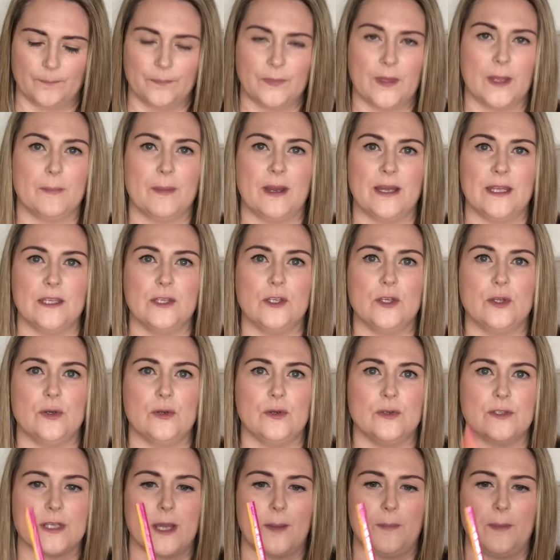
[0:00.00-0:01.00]
they might
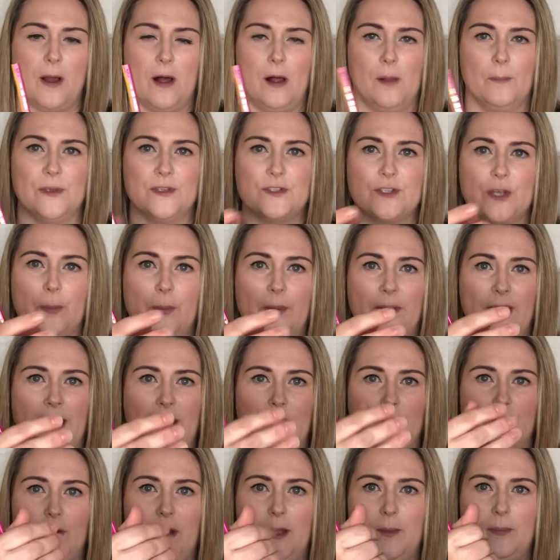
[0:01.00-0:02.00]
use a palmar supinate
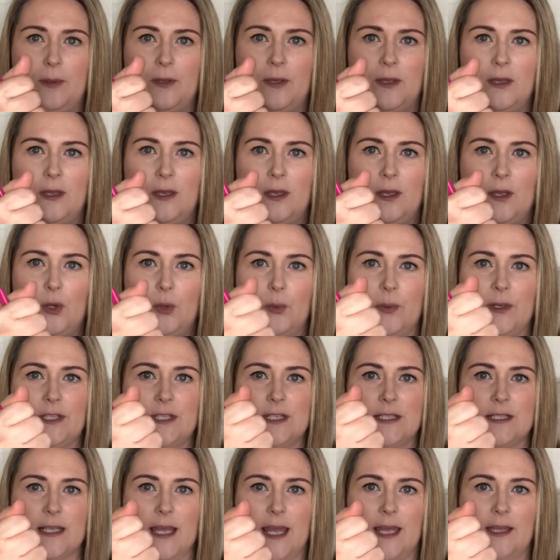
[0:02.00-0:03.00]
grip, which
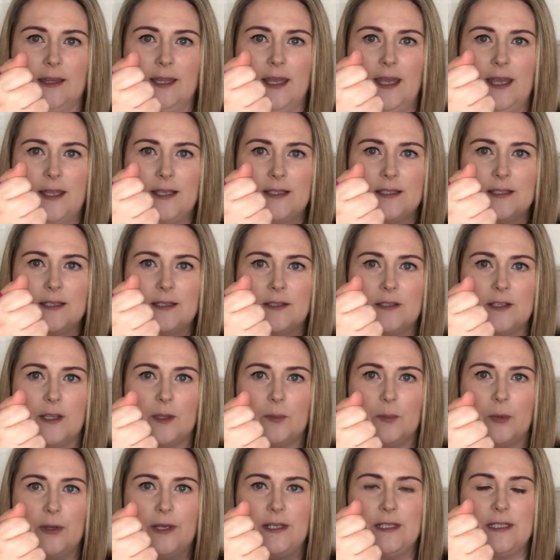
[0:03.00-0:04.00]
is like this, so the
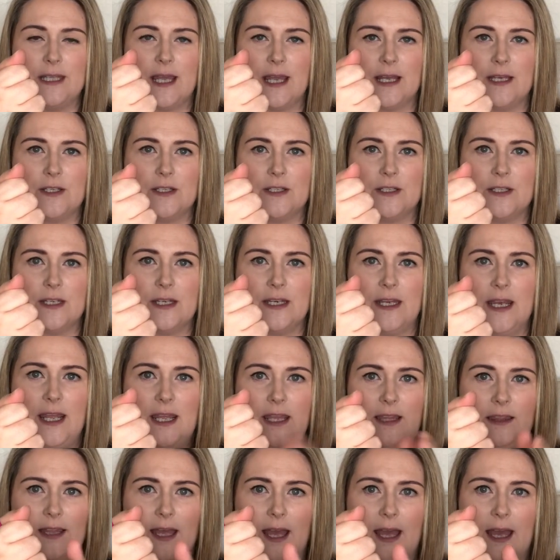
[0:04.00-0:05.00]
pointy end
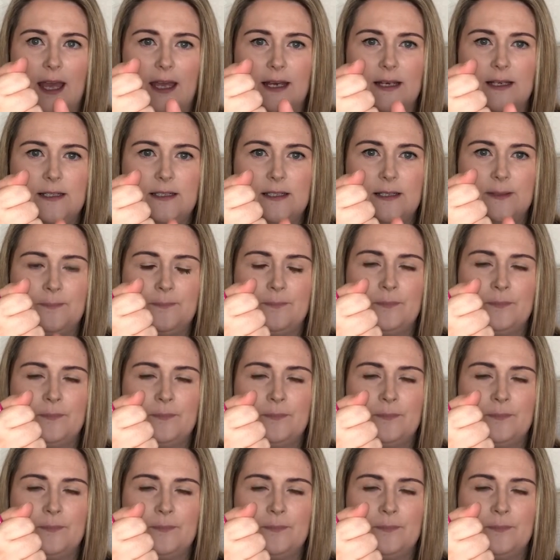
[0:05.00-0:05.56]
underneath their hand.